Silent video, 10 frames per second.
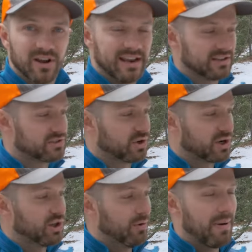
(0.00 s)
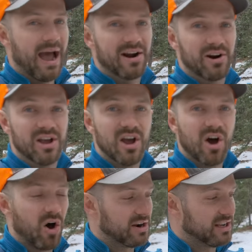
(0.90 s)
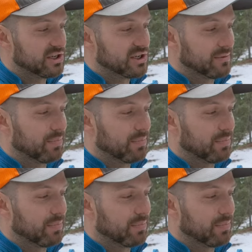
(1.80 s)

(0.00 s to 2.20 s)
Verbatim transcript: in a circular pattern on each of the